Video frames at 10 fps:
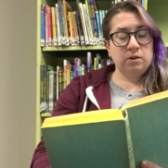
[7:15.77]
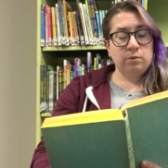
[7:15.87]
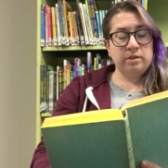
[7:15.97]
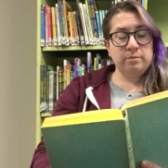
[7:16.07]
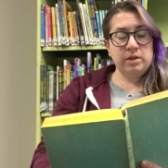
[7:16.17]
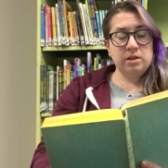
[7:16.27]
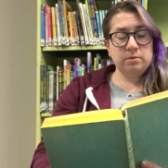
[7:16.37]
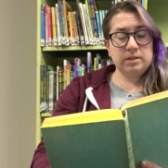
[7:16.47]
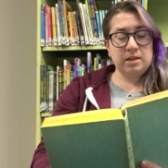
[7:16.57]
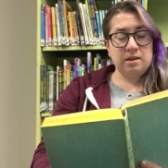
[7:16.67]
When the meal
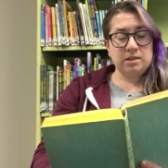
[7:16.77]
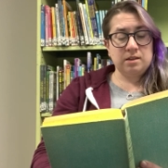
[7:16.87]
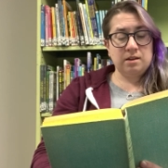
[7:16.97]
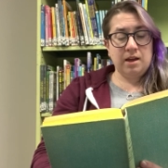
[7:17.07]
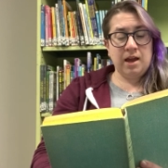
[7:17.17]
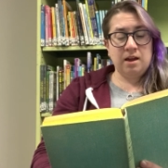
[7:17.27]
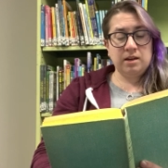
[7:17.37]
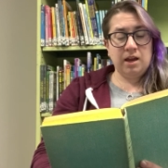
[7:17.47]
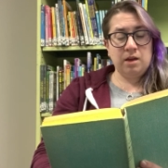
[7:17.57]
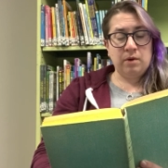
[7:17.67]
was ended,
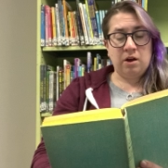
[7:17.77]
Anne came